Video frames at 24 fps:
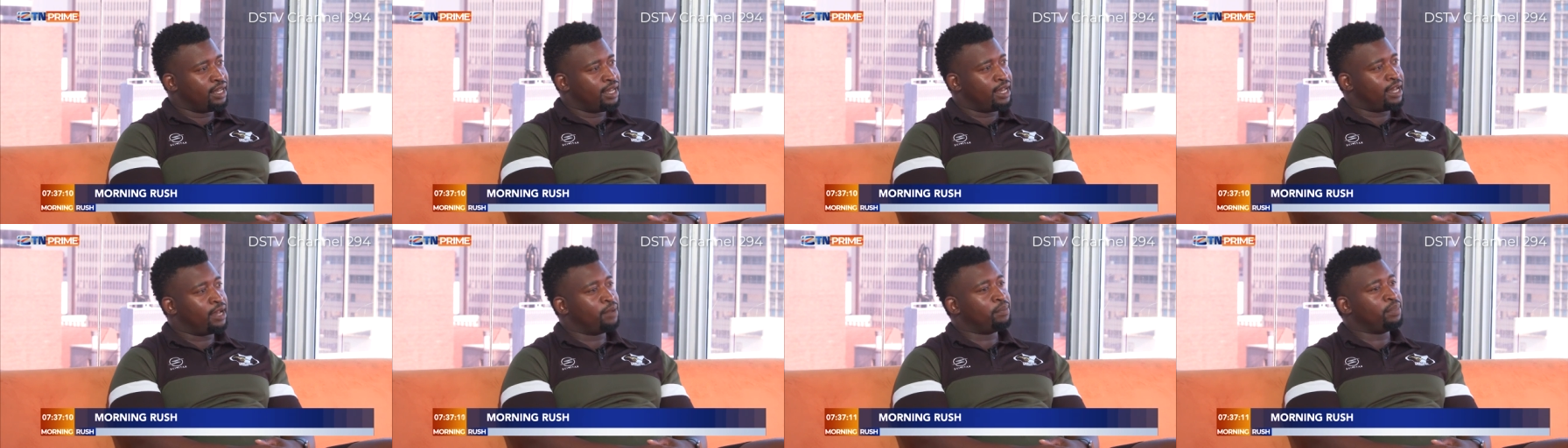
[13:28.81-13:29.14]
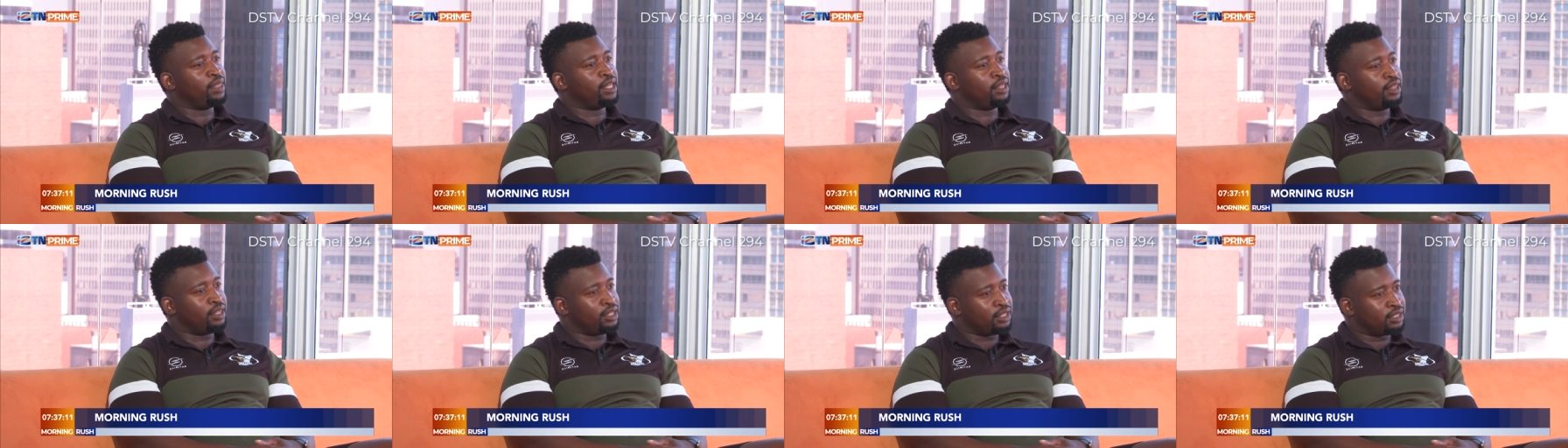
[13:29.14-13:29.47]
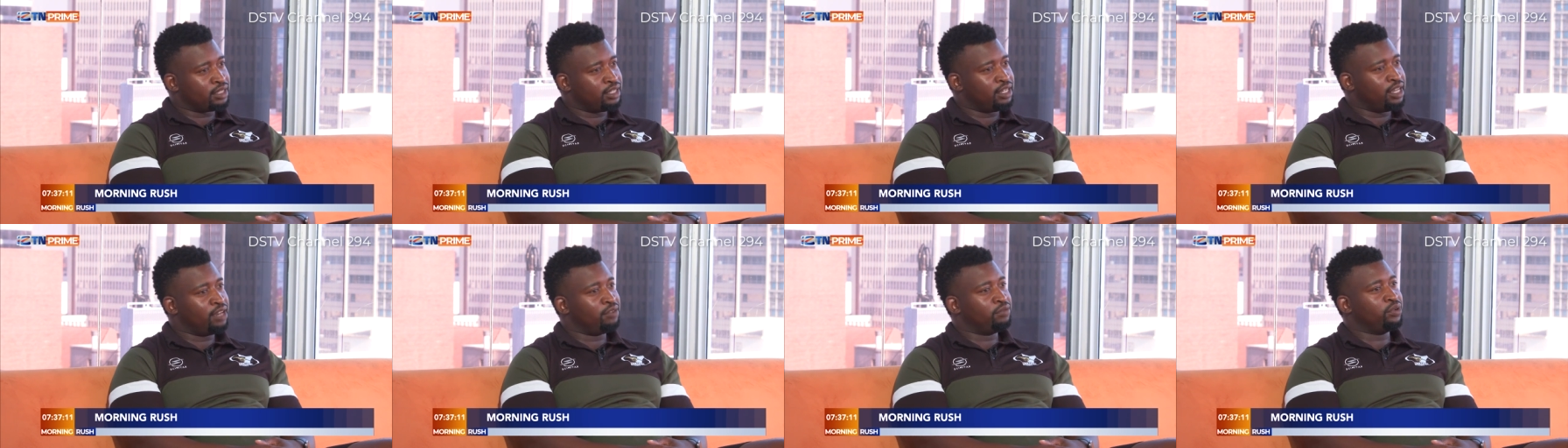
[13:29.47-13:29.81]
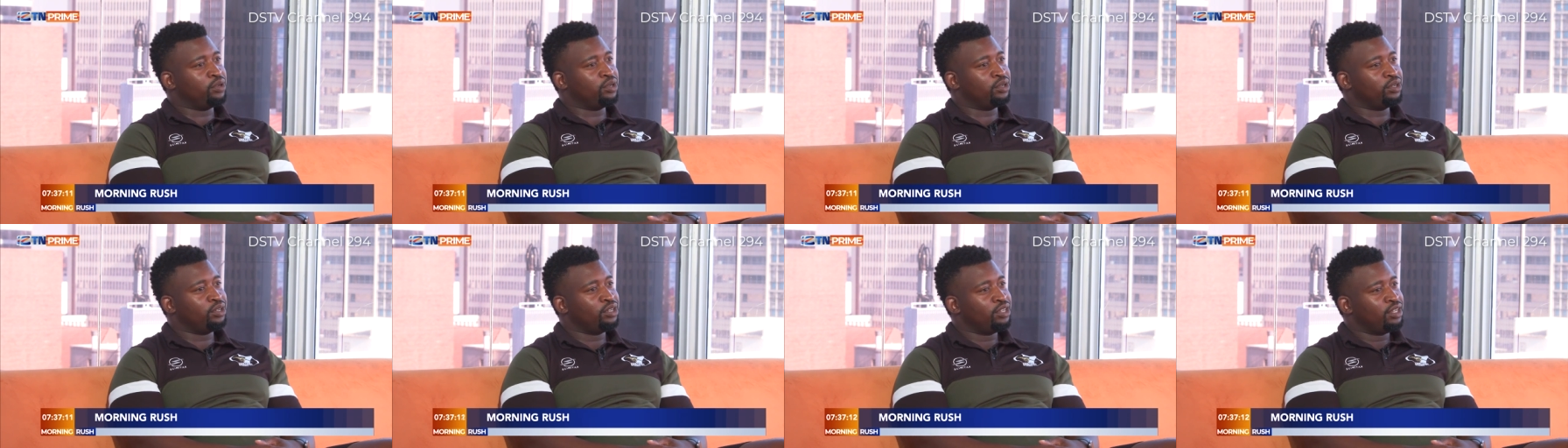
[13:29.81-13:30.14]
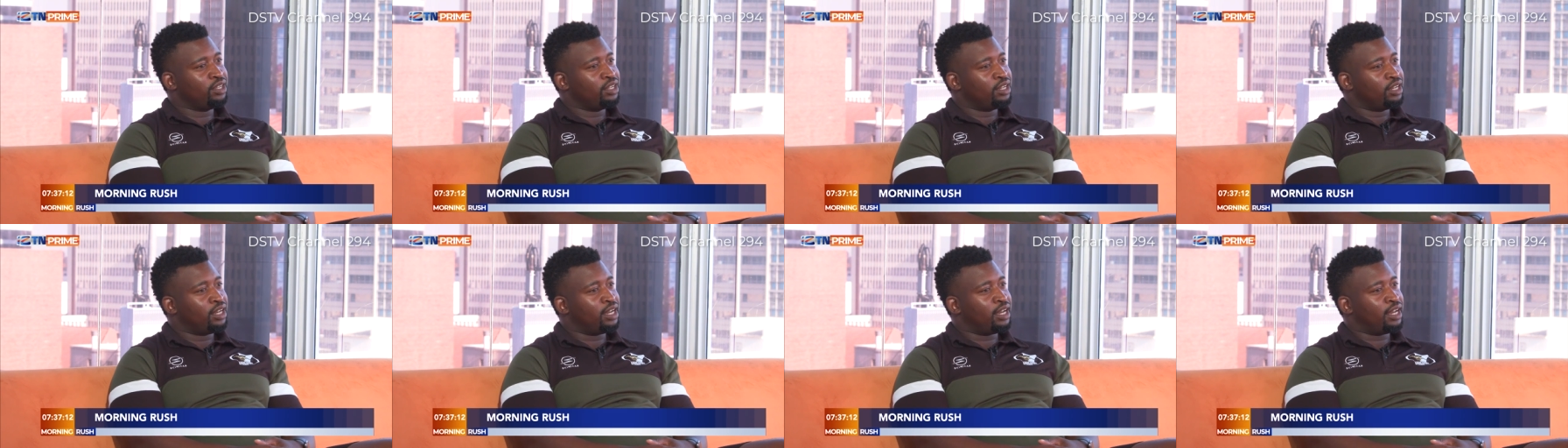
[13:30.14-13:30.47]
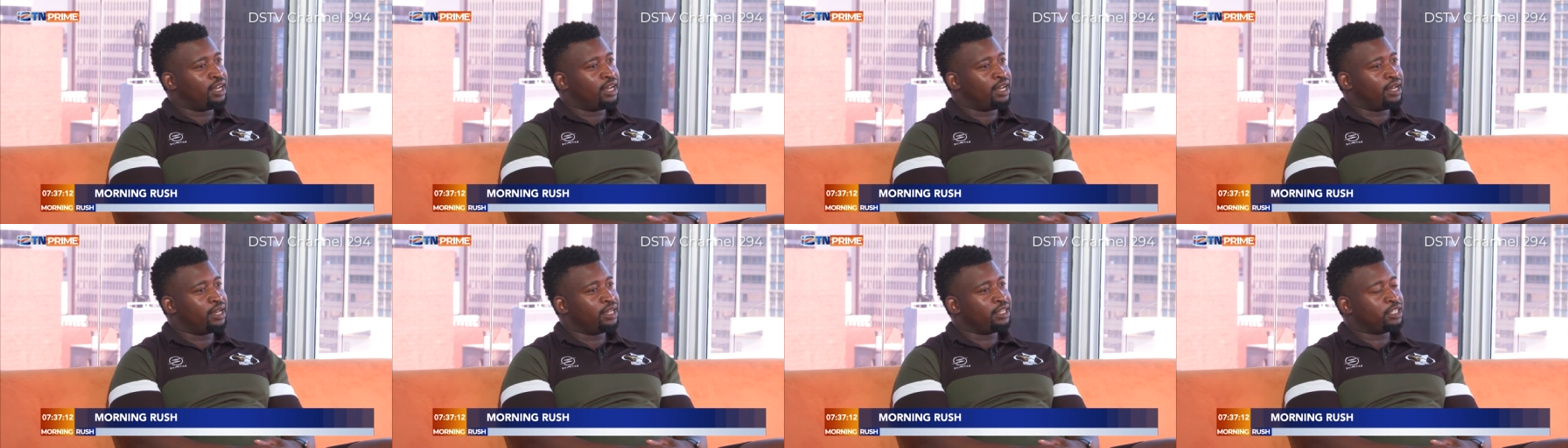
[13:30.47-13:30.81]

um, at this level, mm. uh,